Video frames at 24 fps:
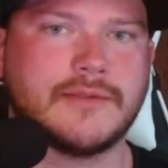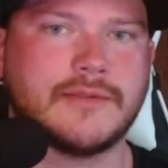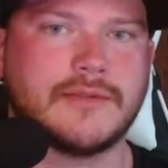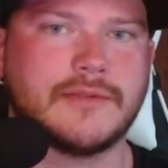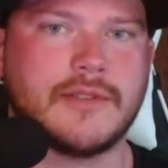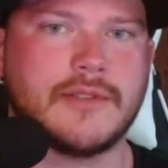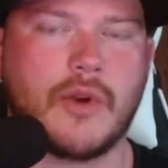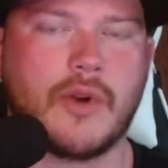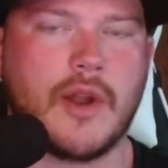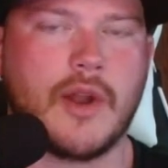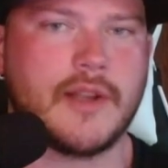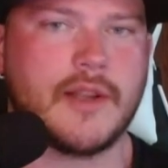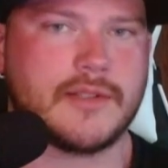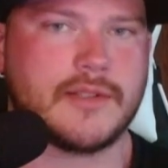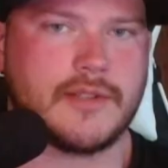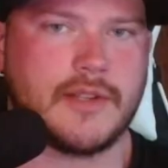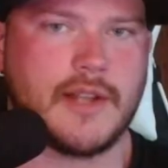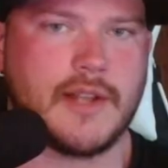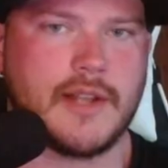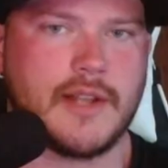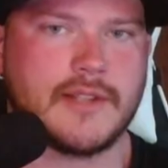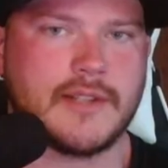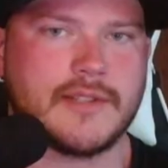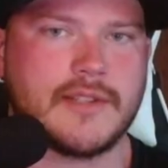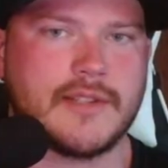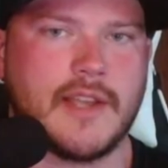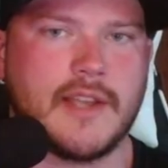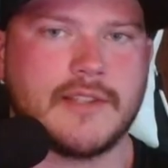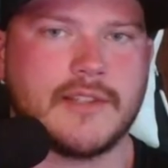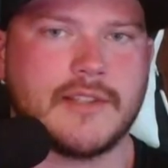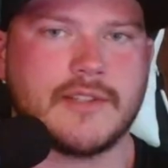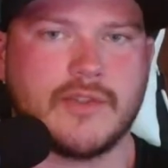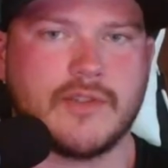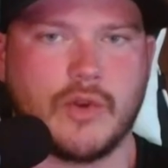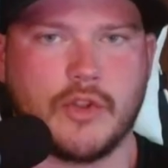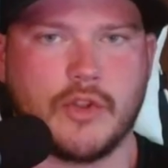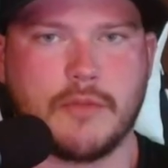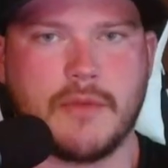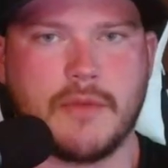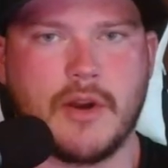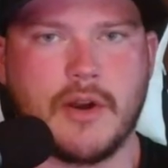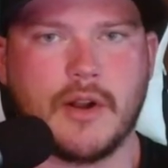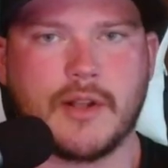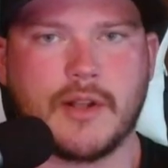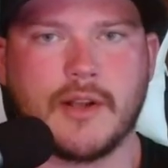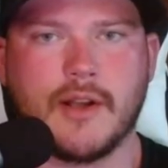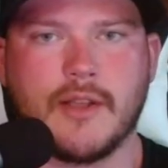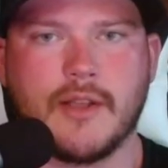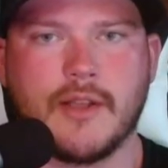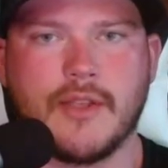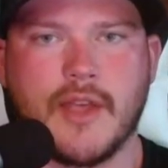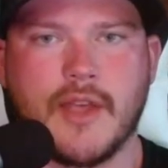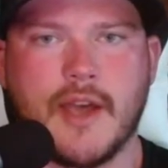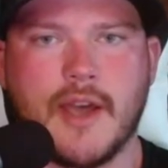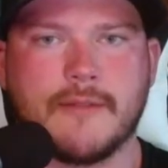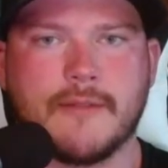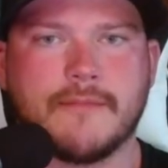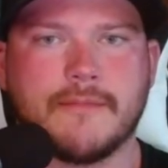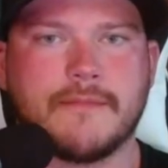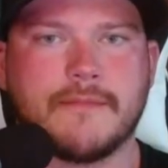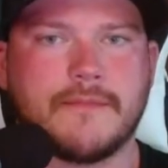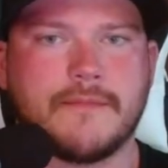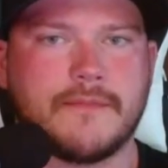across the United States and North America that